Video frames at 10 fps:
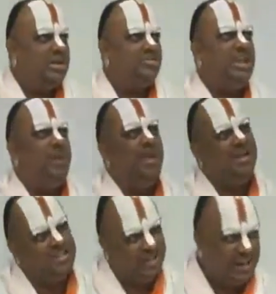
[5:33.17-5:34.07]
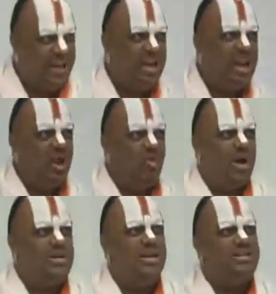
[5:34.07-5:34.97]
What is imagery?
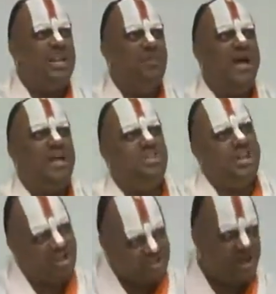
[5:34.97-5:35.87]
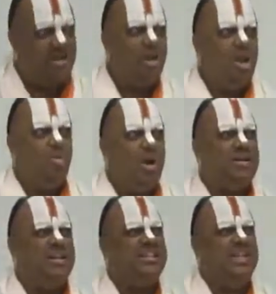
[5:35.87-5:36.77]
What is imagination?
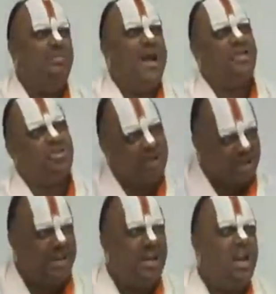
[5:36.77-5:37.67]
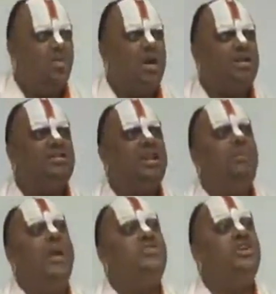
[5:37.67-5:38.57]
What is imaginary?
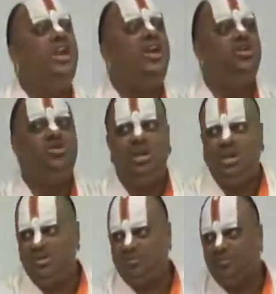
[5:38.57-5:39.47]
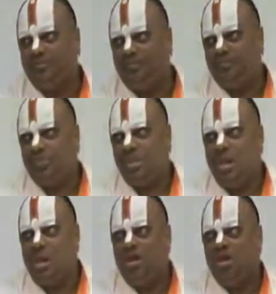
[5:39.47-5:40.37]
What is imaginary engineering?
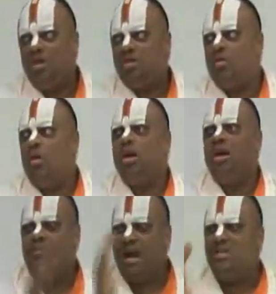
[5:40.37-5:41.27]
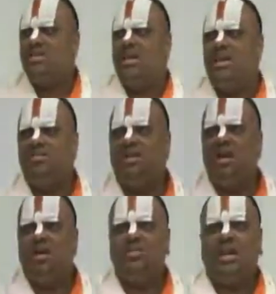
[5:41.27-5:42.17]
So image
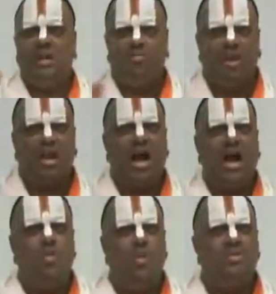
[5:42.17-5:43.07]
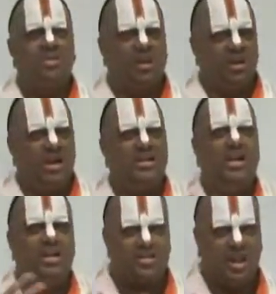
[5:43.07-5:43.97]
is the replica which is
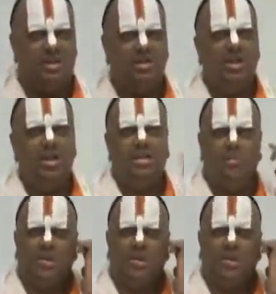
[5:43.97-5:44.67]
created inside.